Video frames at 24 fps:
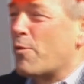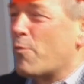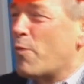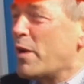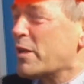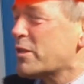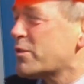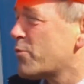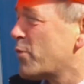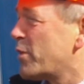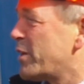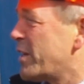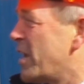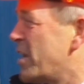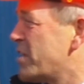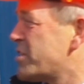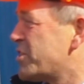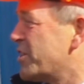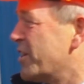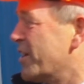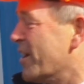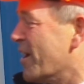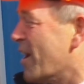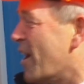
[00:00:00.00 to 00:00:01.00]
and the rich
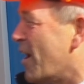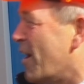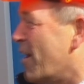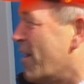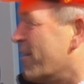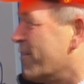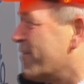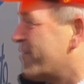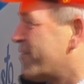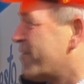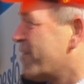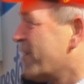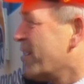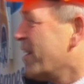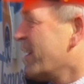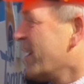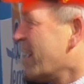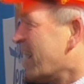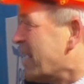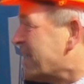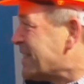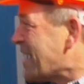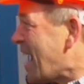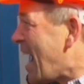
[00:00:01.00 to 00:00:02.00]
tradition of
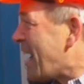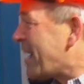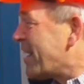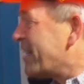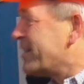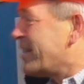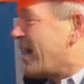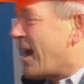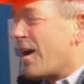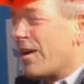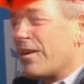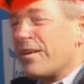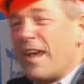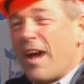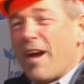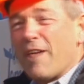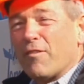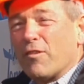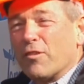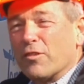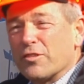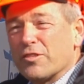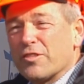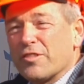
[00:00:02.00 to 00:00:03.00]
Italian daredevils.